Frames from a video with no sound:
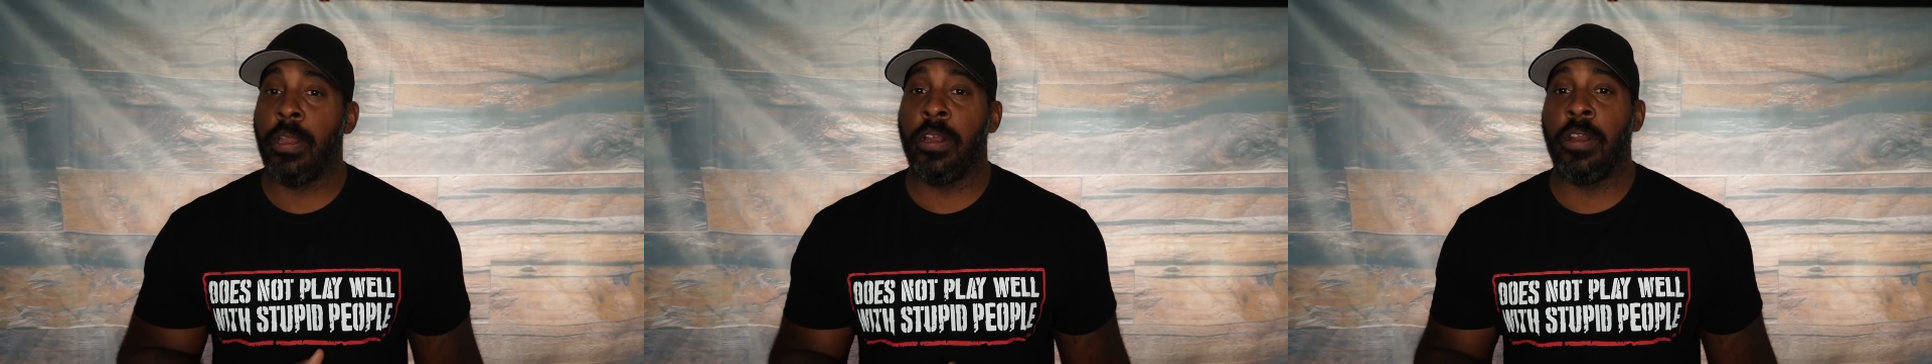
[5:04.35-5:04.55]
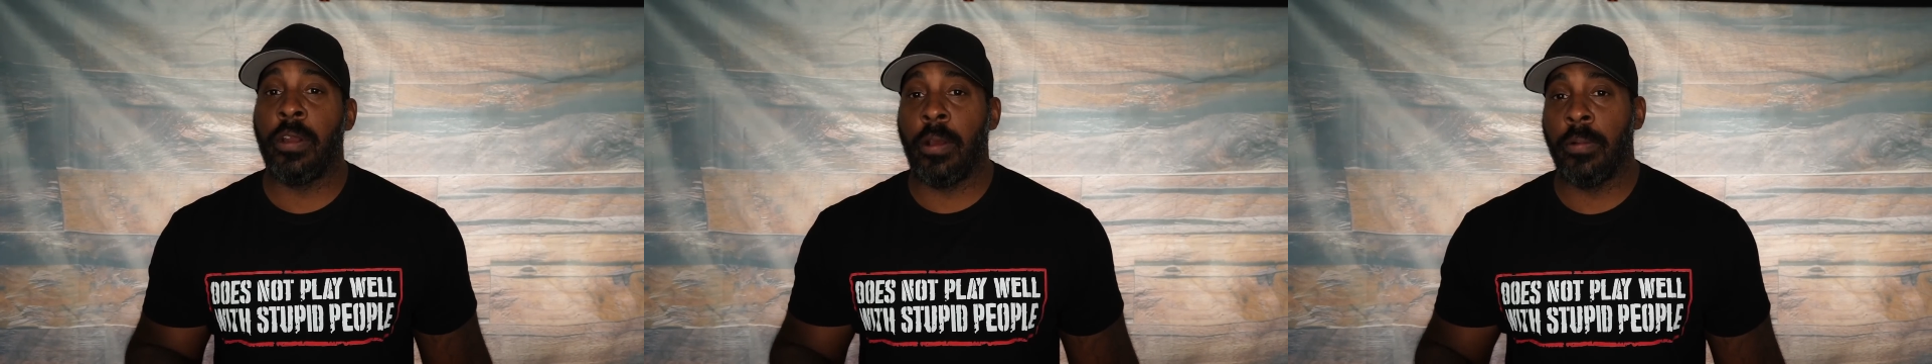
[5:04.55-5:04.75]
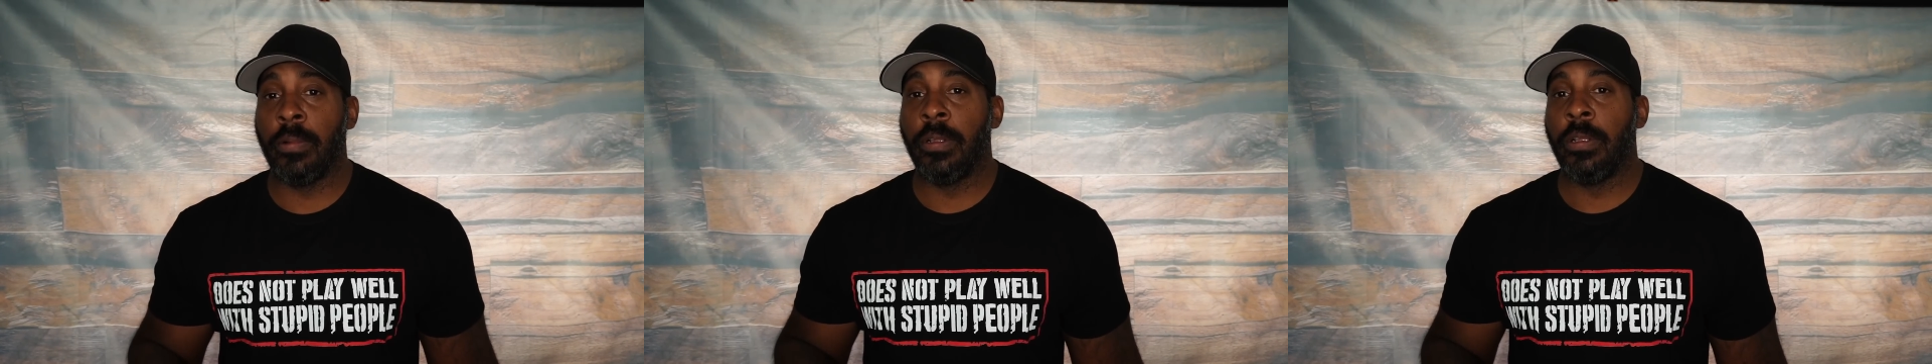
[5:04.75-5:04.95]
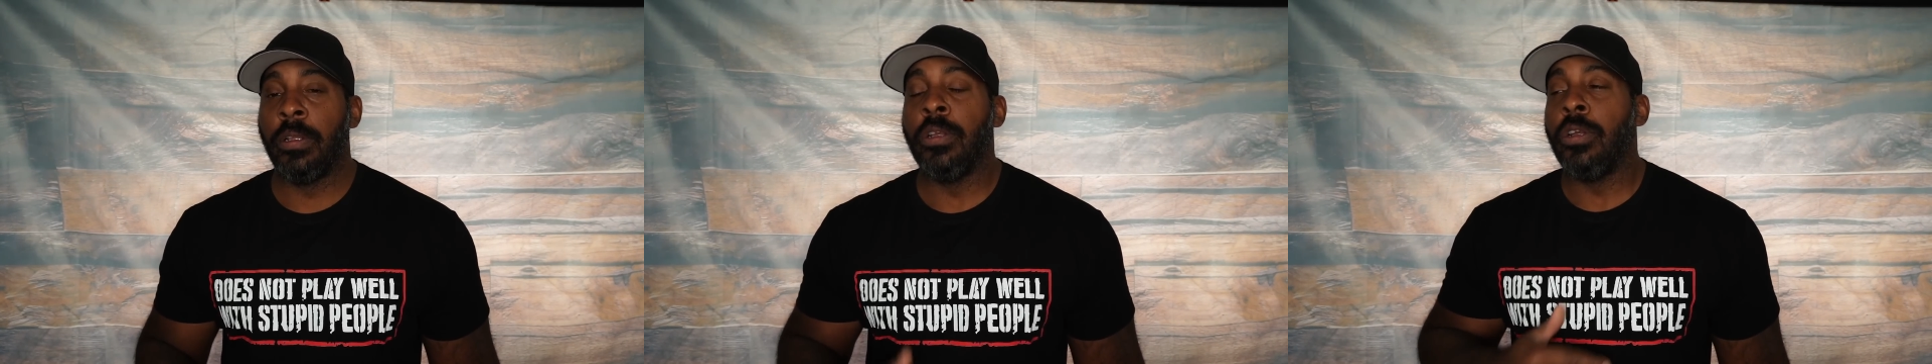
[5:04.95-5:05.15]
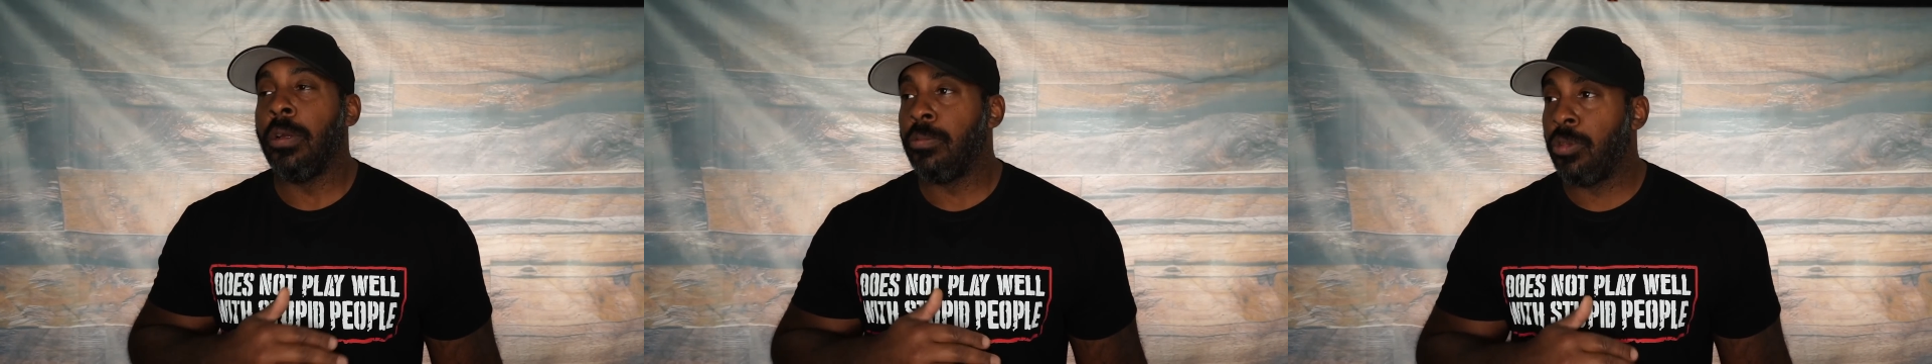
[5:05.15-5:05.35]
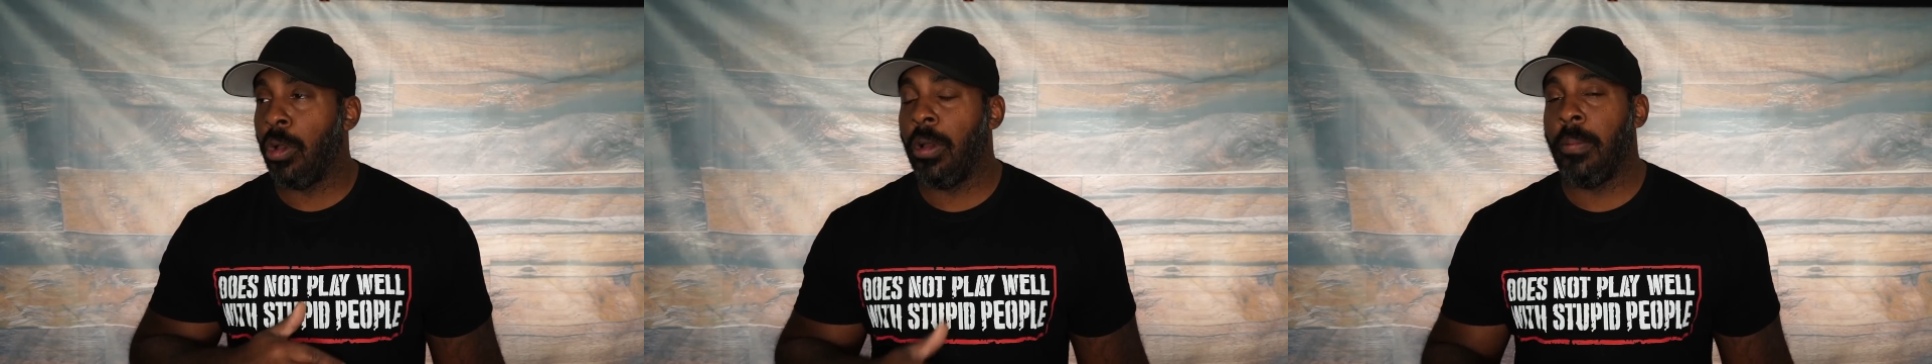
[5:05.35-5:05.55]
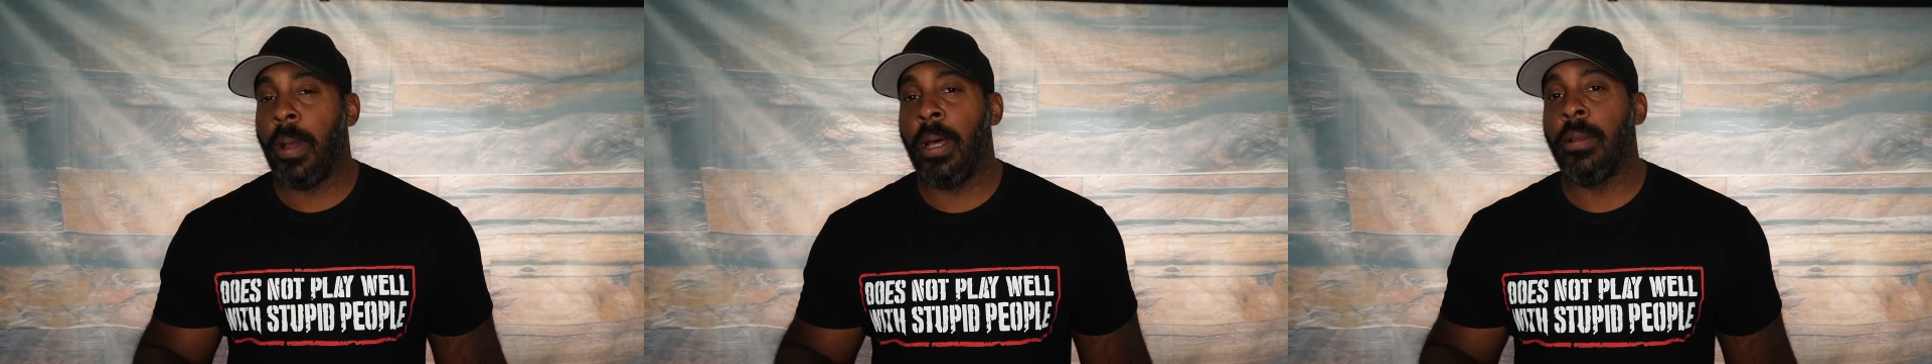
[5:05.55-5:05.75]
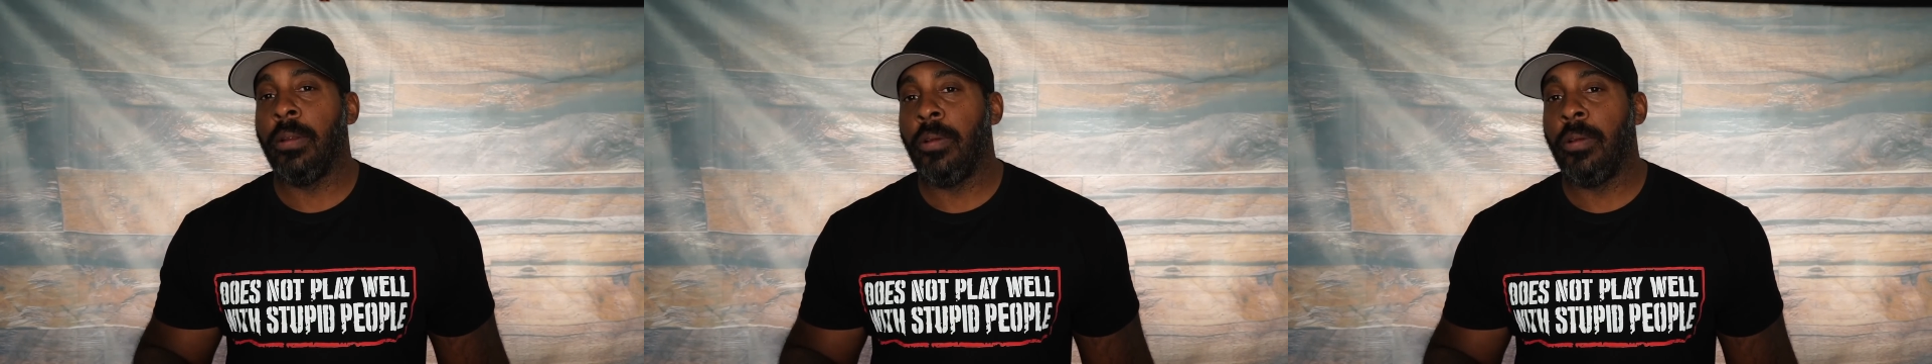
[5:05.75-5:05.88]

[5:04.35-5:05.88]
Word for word: No, no, no. I'm talking about